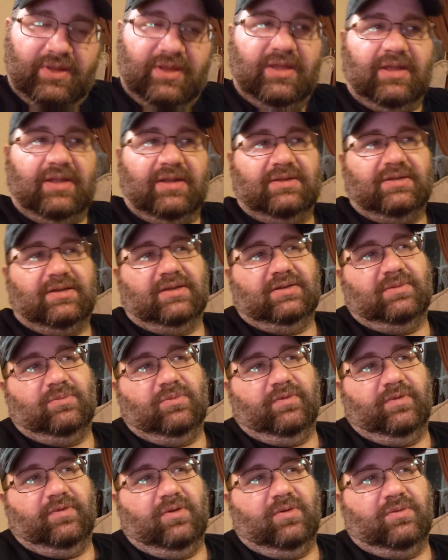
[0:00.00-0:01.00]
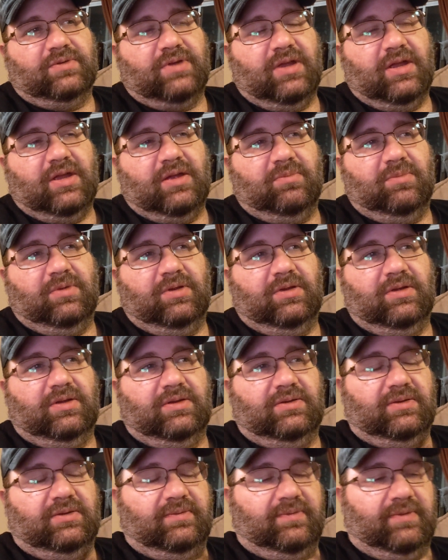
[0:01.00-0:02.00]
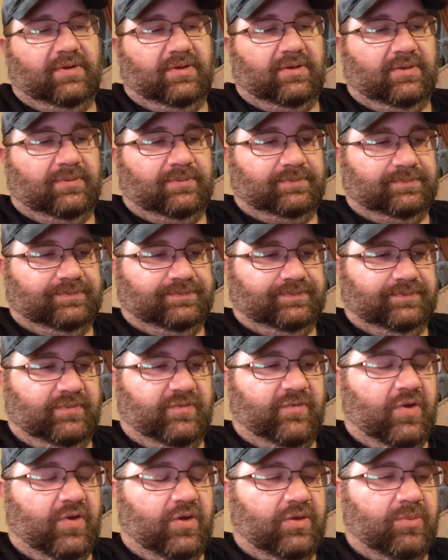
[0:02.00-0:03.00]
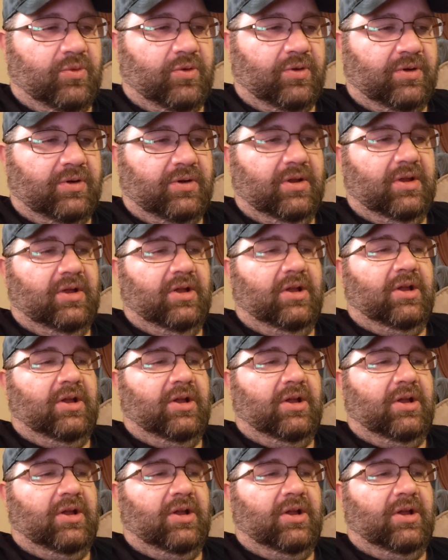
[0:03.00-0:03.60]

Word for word: kids as the movie goes on because of Voldemort.